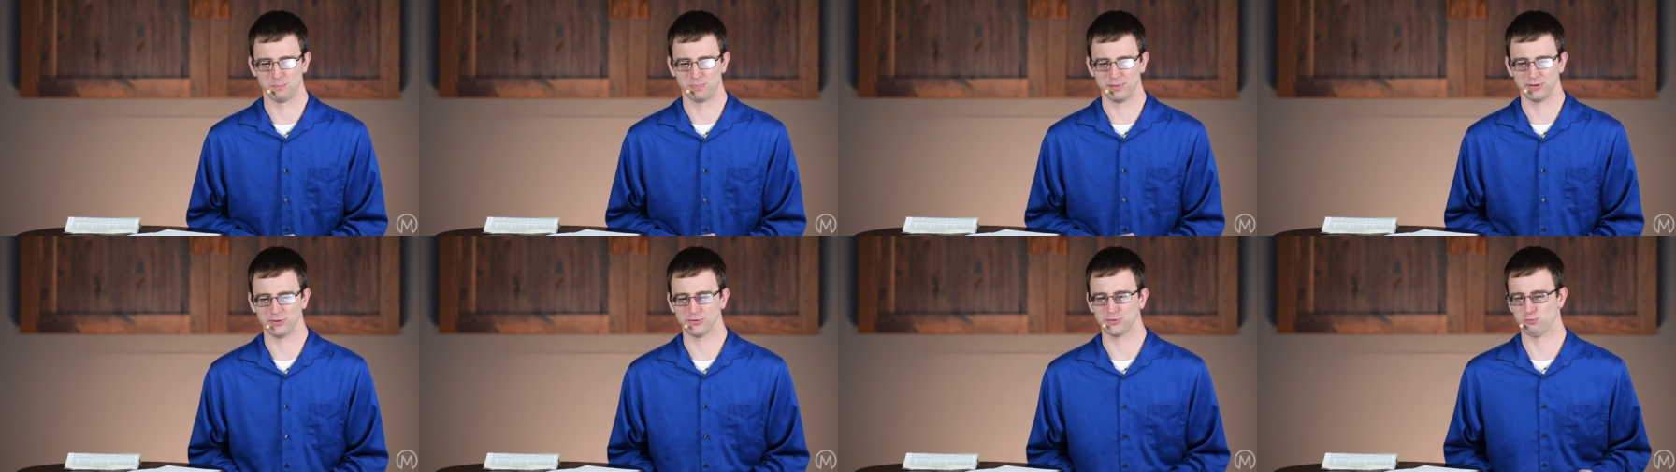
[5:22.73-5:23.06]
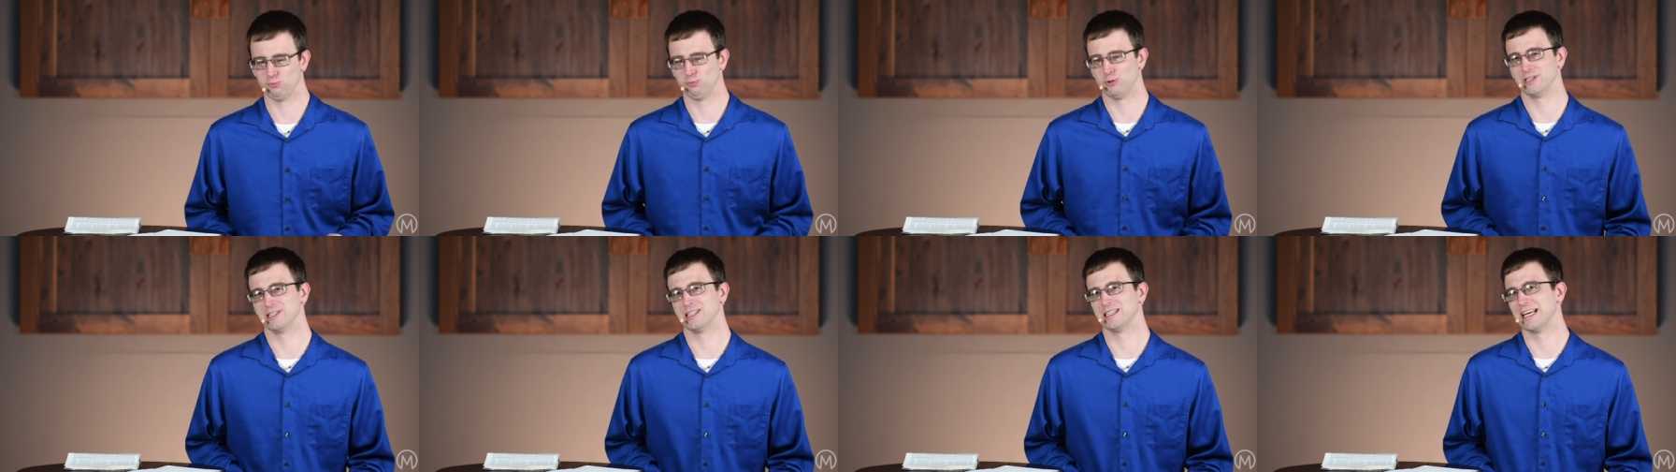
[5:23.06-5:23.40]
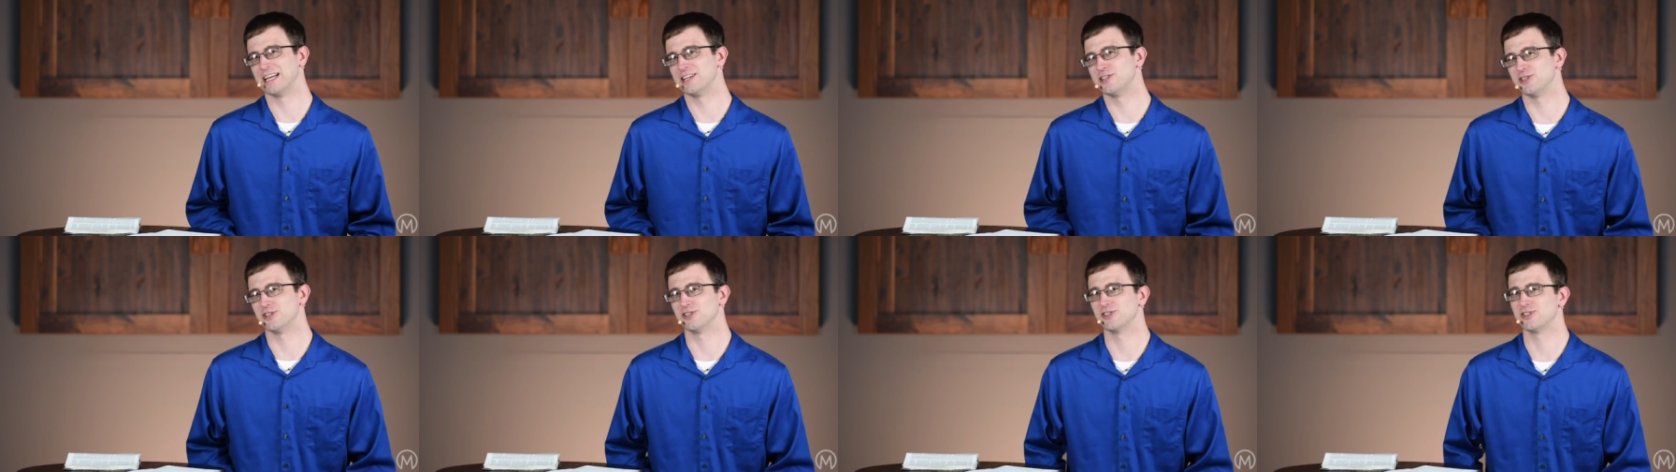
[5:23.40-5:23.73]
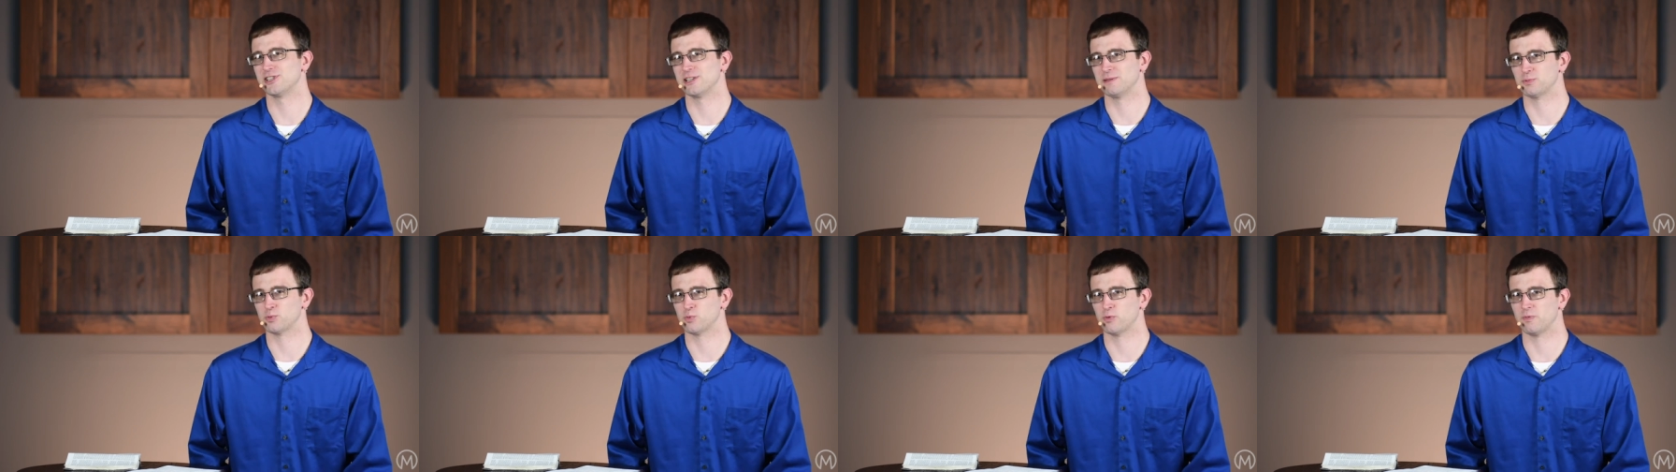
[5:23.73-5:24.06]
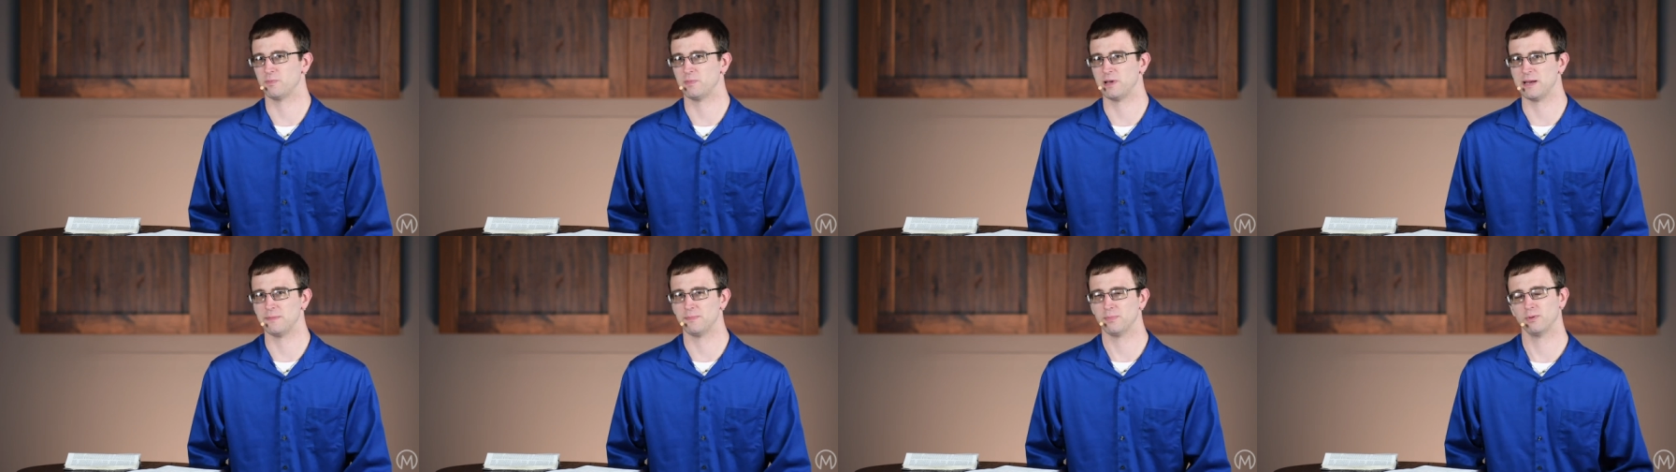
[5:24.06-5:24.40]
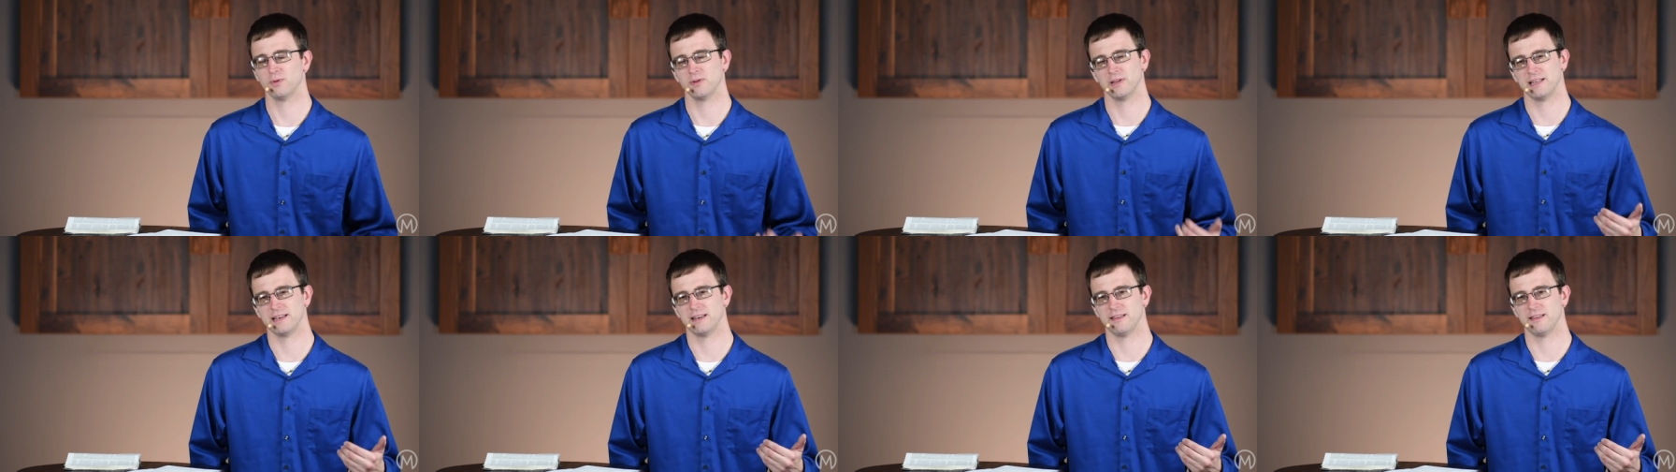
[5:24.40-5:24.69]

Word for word: built relationships with people,